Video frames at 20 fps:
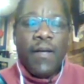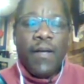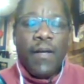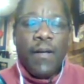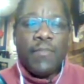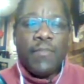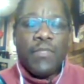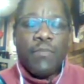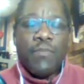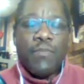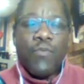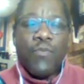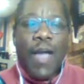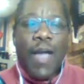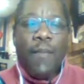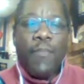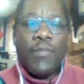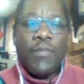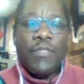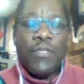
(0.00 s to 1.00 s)

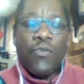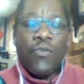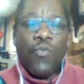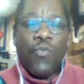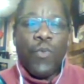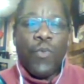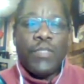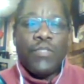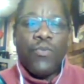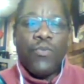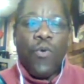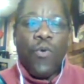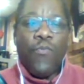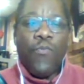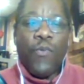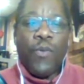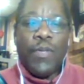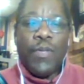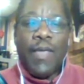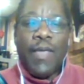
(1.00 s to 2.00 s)
subscribers and grew it to
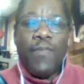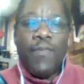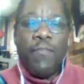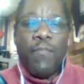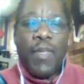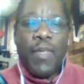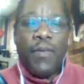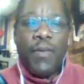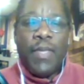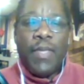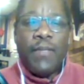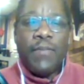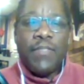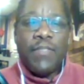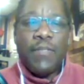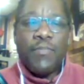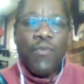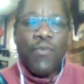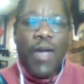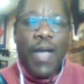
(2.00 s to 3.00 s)
over 11 million
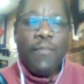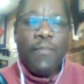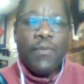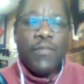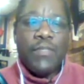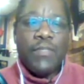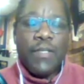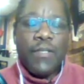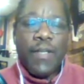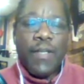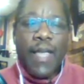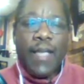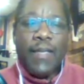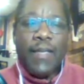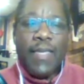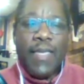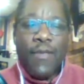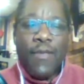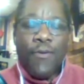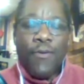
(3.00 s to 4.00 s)
subscribers in like a
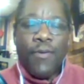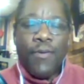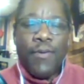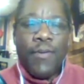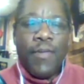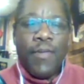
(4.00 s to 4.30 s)
year.